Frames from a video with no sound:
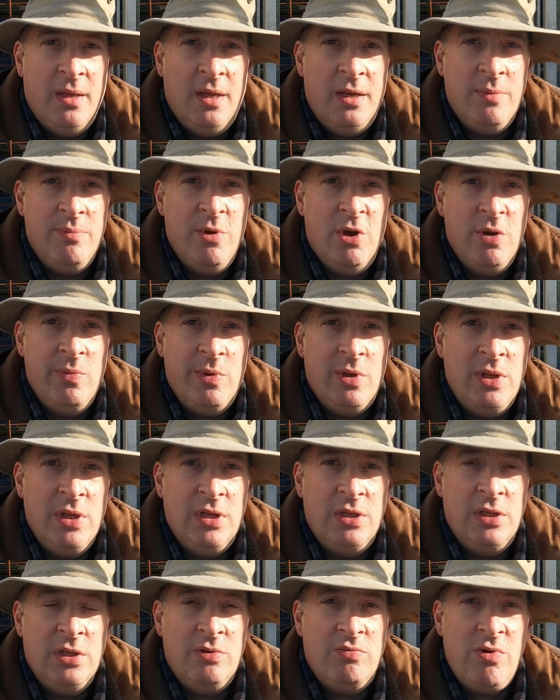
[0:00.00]
At the moment,
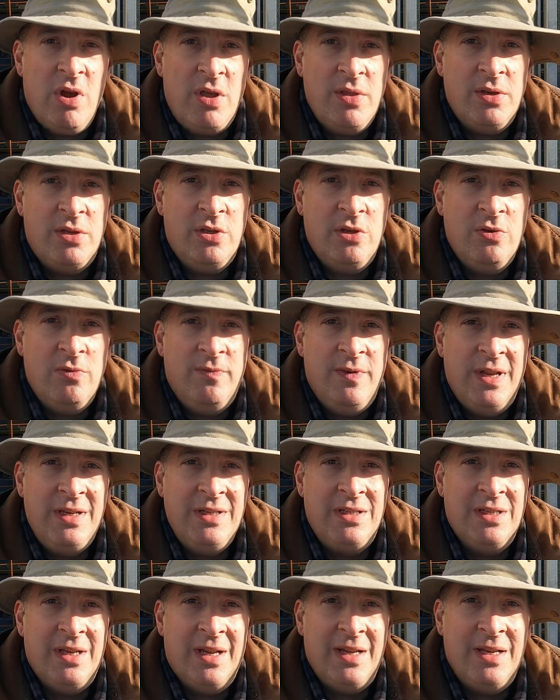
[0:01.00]
this is rather too
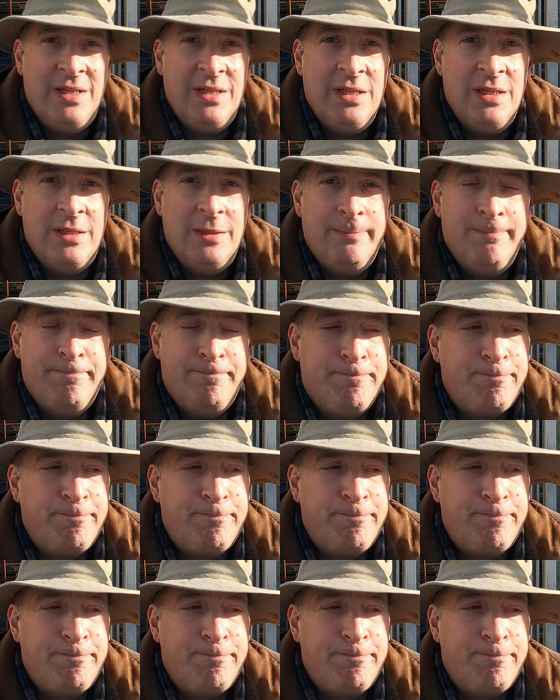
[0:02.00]
ventilated.